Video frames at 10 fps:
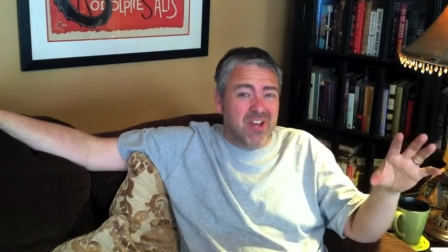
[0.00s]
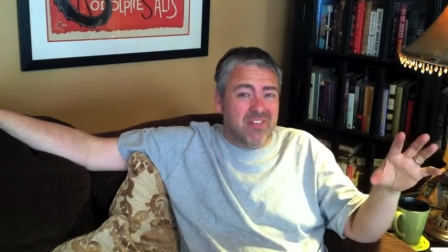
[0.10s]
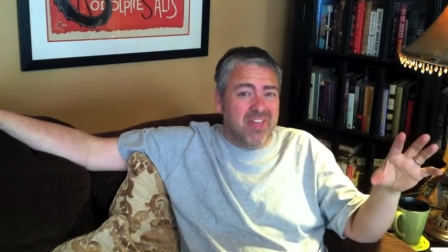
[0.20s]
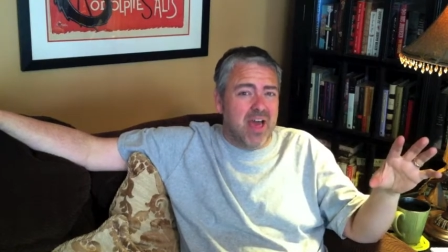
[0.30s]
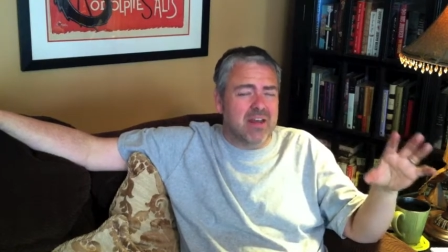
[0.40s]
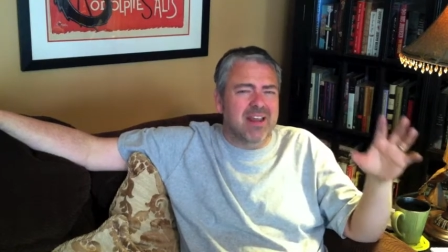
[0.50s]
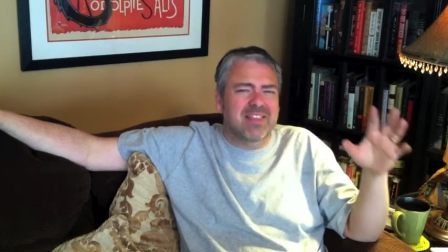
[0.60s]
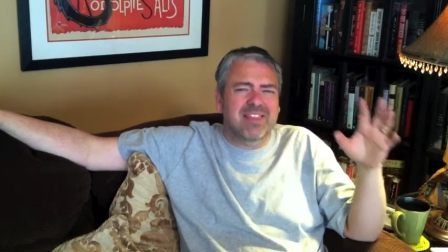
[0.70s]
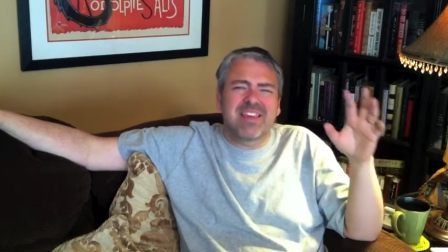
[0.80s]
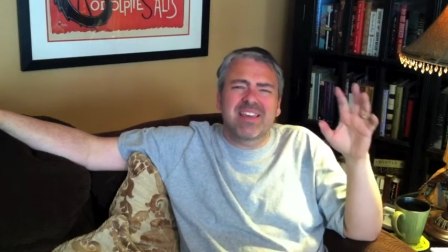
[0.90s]
on that. And I
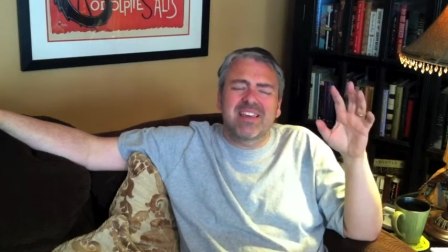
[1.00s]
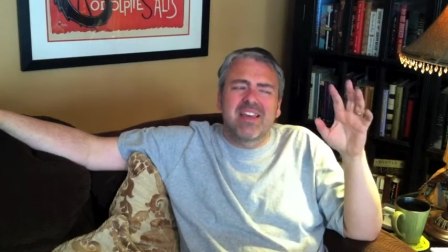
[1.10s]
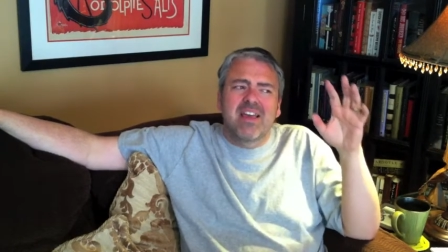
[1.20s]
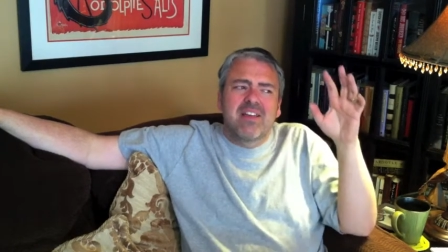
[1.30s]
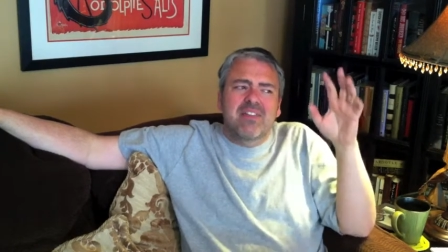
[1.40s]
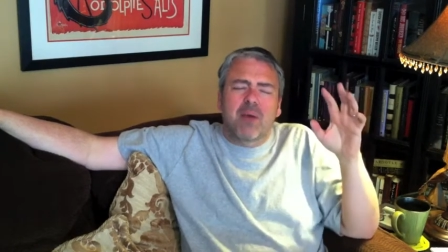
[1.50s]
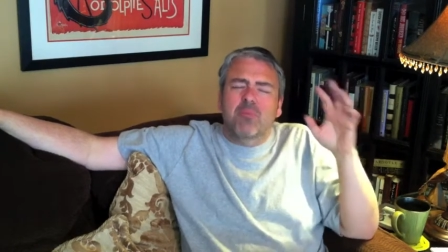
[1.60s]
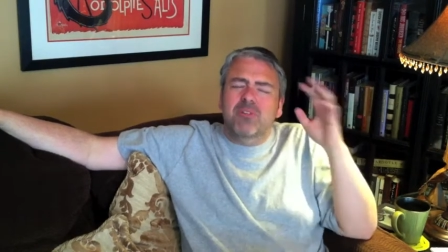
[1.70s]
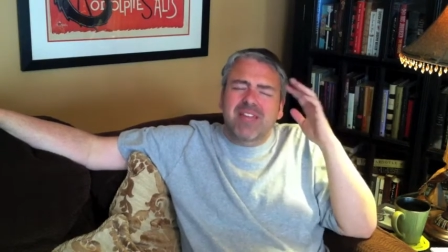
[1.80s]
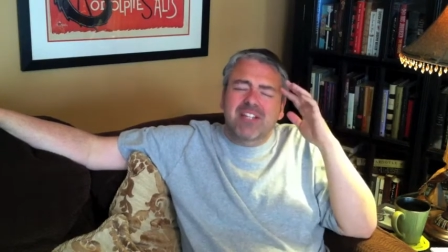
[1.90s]
think
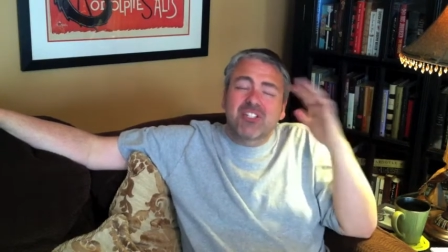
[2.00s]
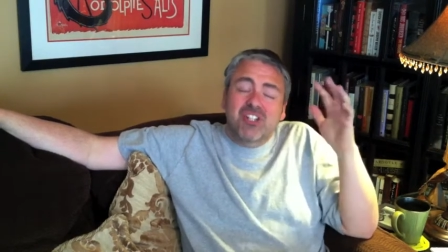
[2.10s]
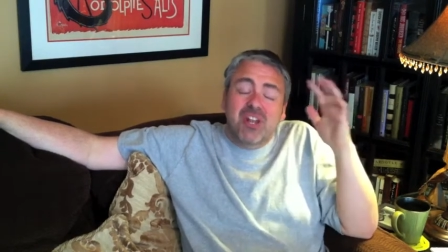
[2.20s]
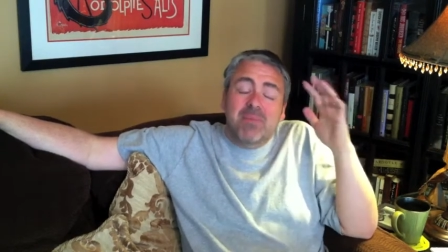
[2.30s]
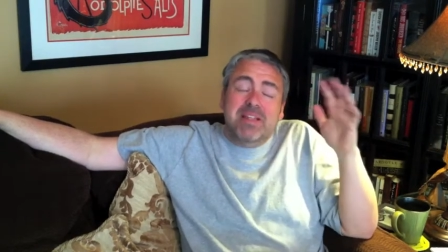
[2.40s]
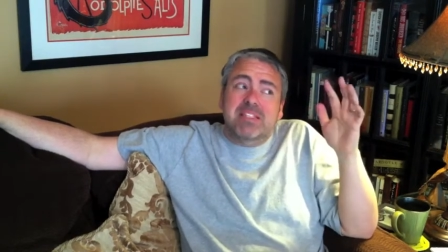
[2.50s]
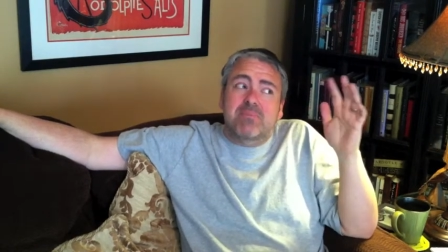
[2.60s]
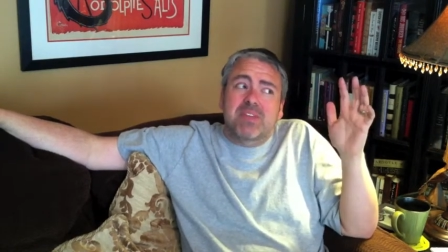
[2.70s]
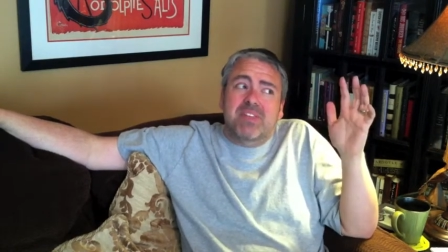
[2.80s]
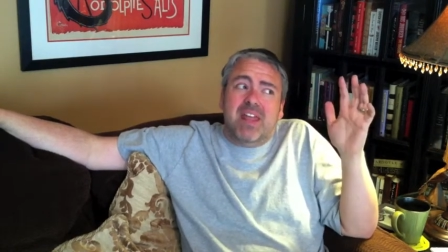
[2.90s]
that that should have been
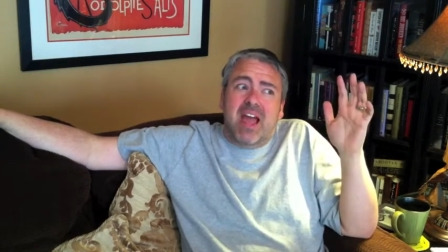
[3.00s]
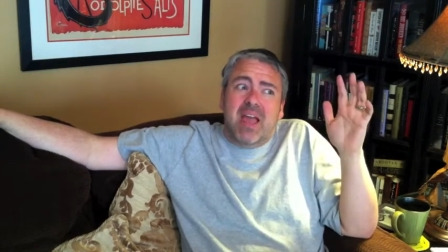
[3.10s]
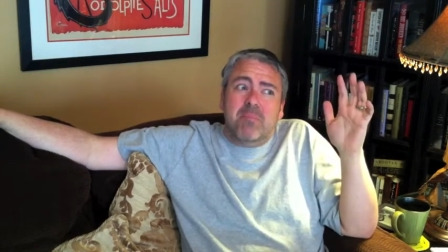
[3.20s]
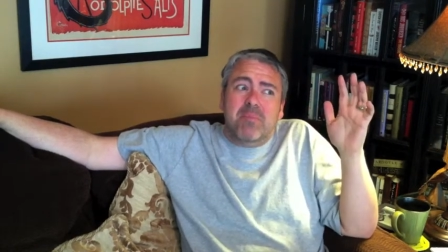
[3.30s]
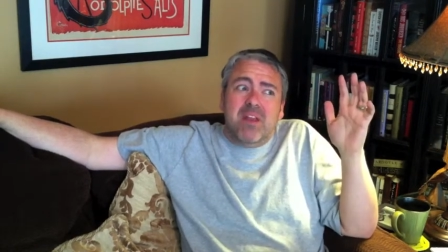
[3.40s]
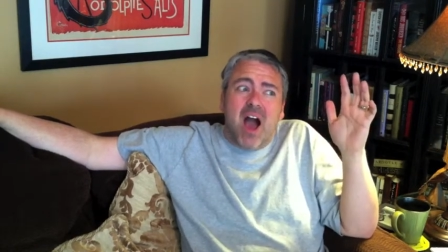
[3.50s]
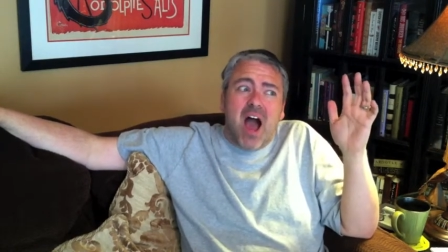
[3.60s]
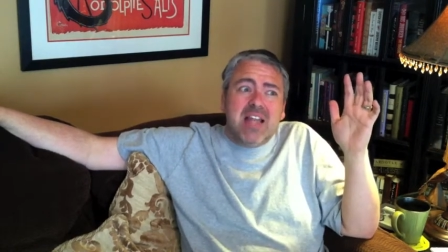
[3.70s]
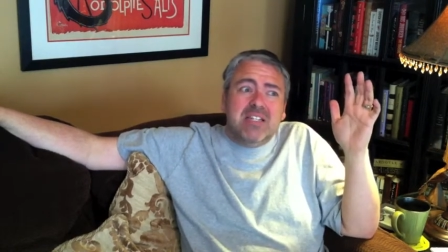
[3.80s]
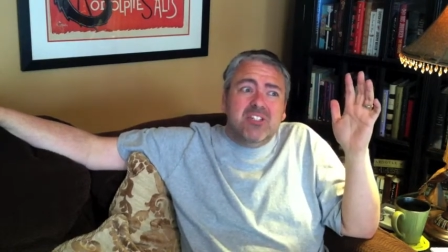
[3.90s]
something that I am
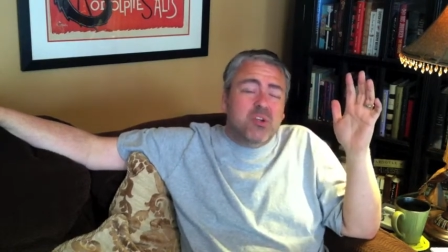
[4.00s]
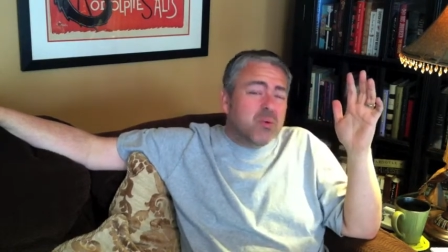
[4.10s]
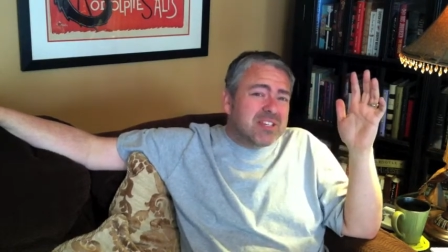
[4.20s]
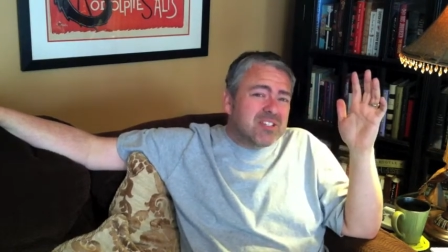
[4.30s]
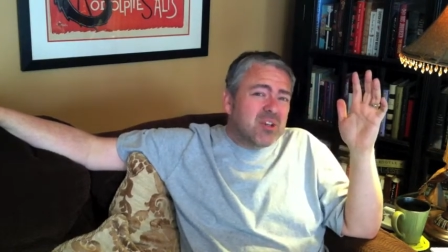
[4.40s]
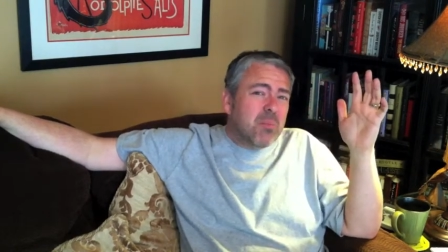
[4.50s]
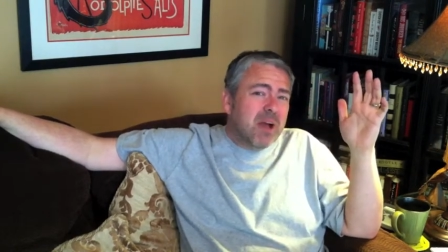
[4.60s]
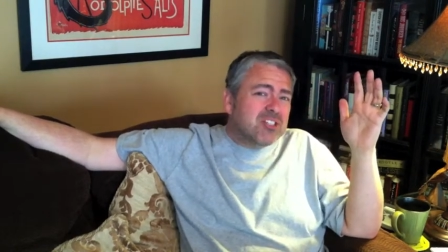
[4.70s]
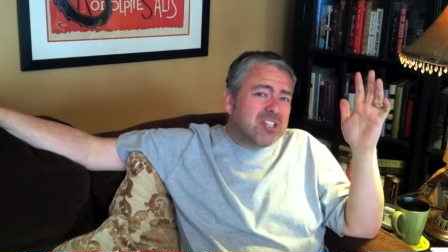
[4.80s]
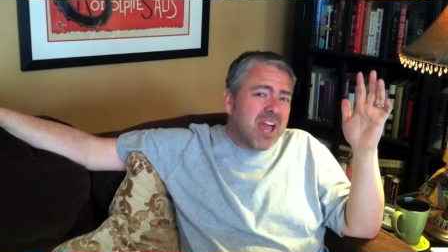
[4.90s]
not doing so
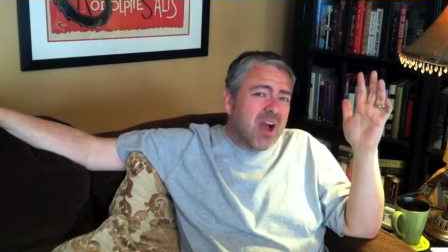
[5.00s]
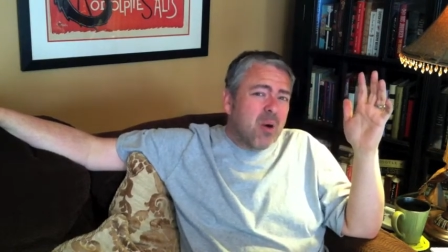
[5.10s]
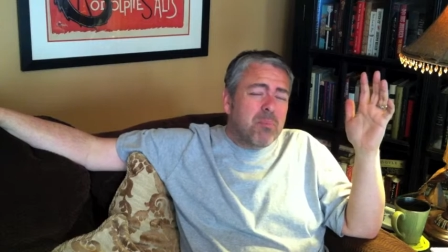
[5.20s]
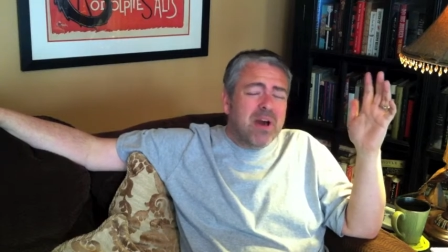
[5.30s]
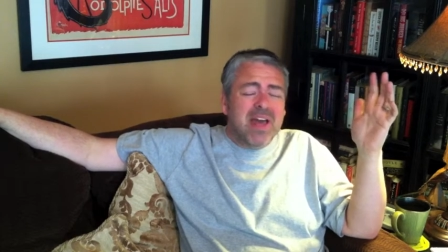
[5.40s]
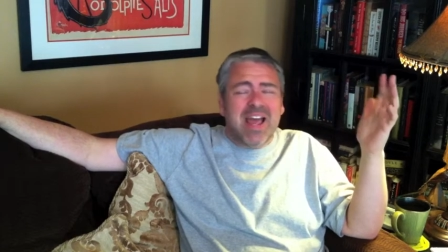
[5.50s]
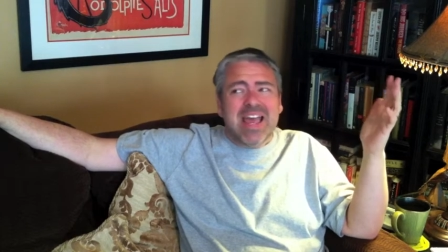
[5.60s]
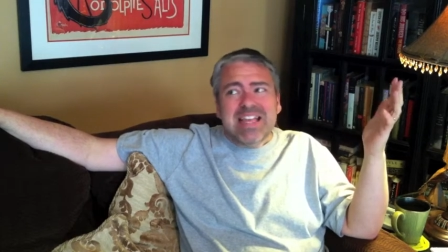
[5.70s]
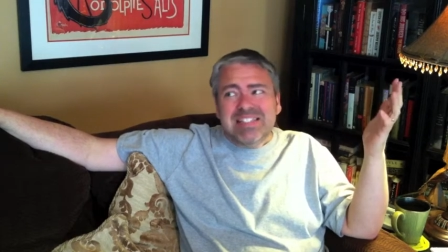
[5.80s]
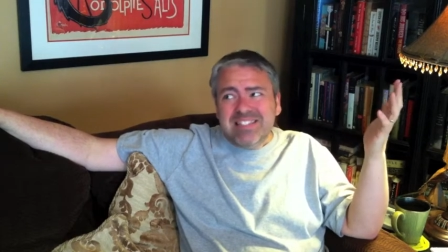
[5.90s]
much now, but
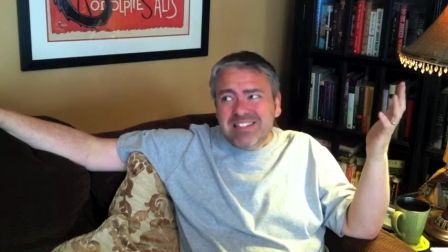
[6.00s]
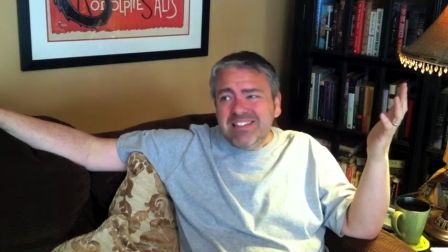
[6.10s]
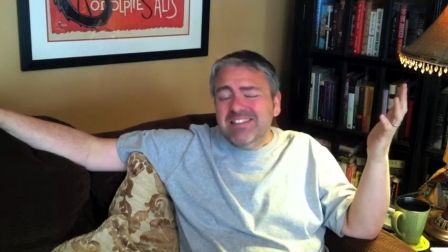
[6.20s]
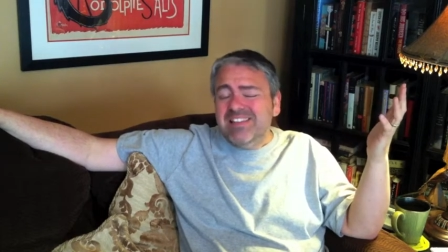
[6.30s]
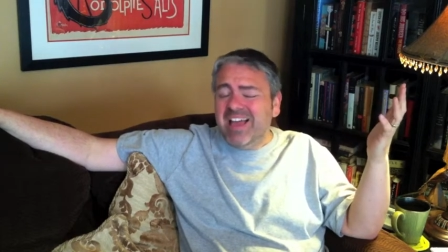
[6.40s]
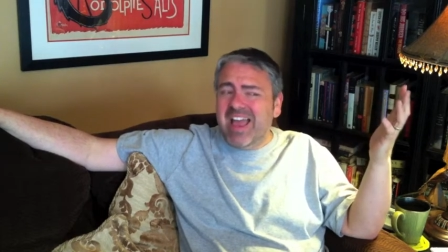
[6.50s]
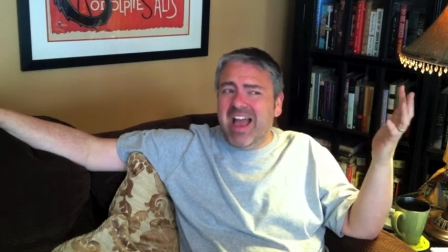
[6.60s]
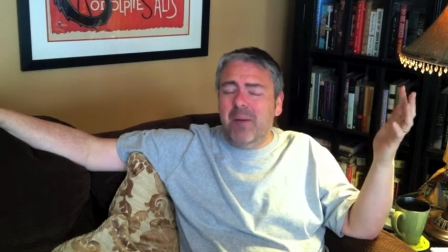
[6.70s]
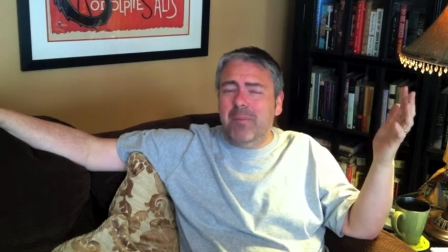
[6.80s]
I still am.